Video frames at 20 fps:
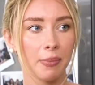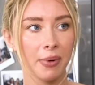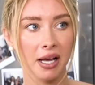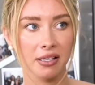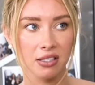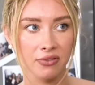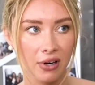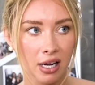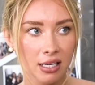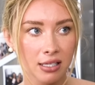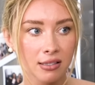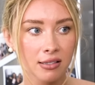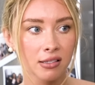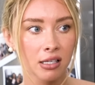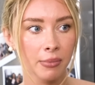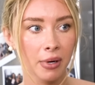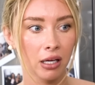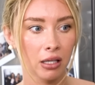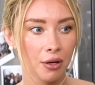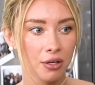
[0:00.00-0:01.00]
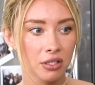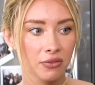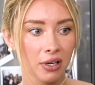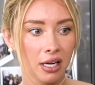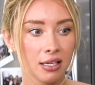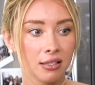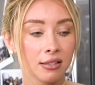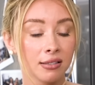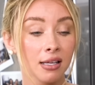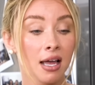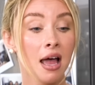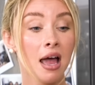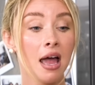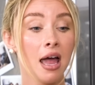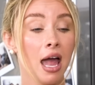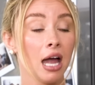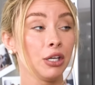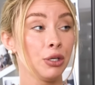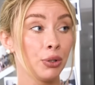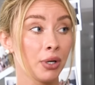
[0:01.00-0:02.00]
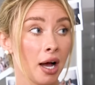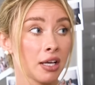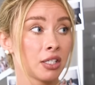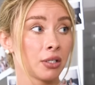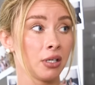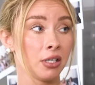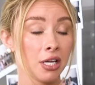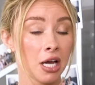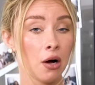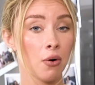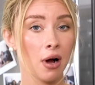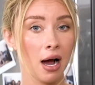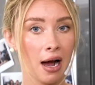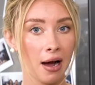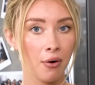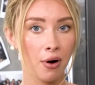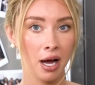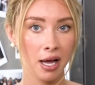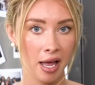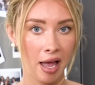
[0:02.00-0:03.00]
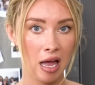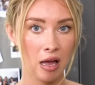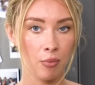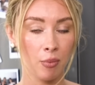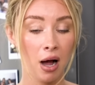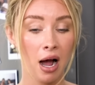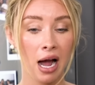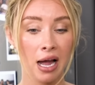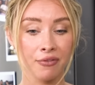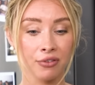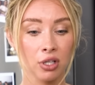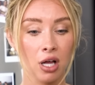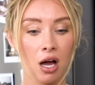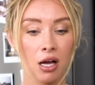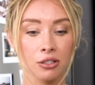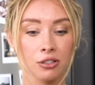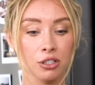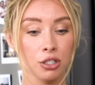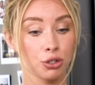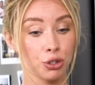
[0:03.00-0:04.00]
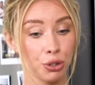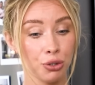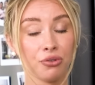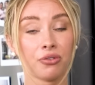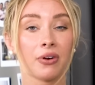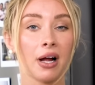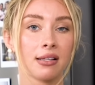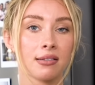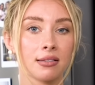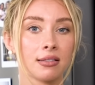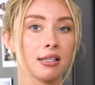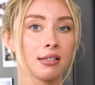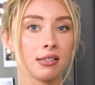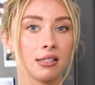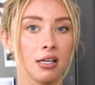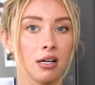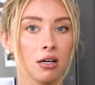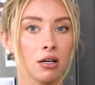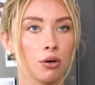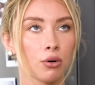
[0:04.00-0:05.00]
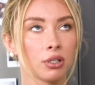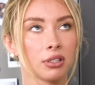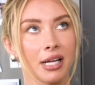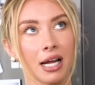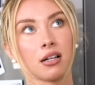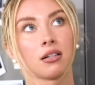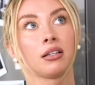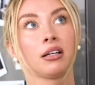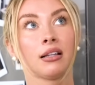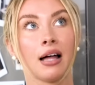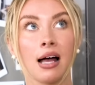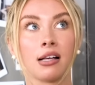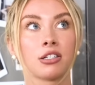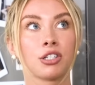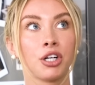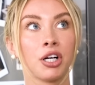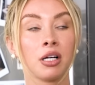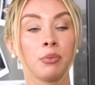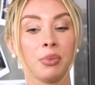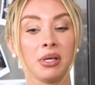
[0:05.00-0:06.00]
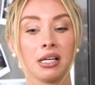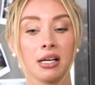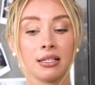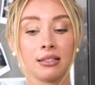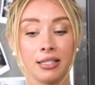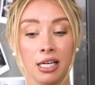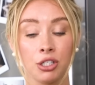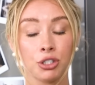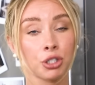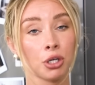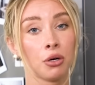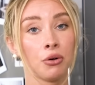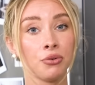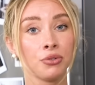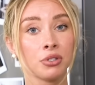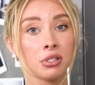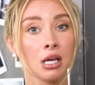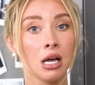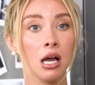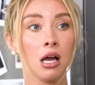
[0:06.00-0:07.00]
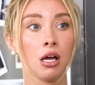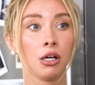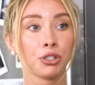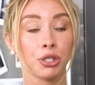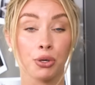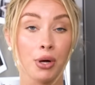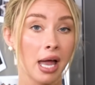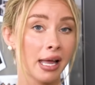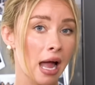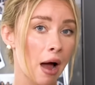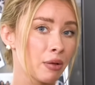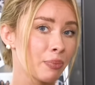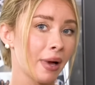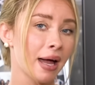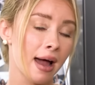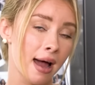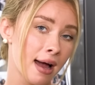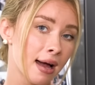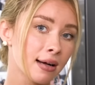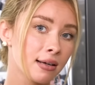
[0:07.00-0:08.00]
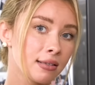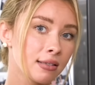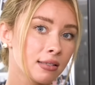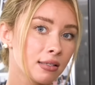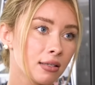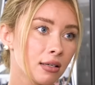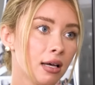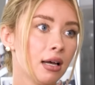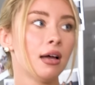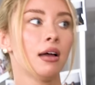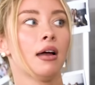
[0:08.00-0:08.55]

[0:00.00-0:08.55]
my best friends and my close friends. And you guys already know how I am. I've lost 2 friends this year, or technically last year, because they chose to hang out with my ex